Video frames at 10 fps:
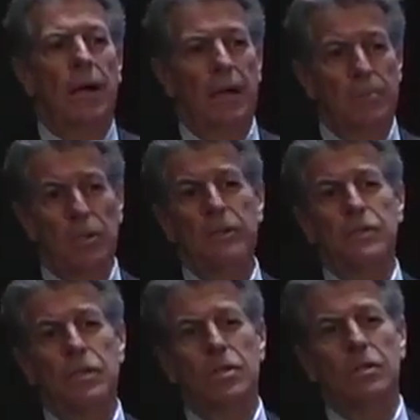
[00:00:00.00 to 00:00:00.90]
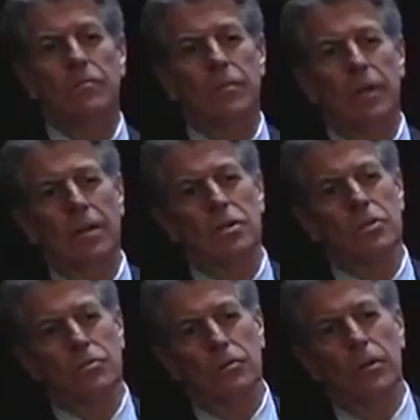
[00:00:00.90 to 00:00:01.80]
a belief system that
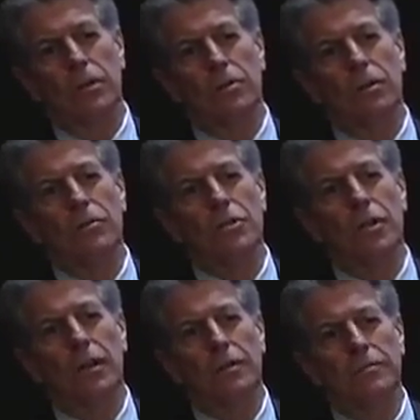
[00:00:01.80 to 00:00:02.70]
is truly delusional.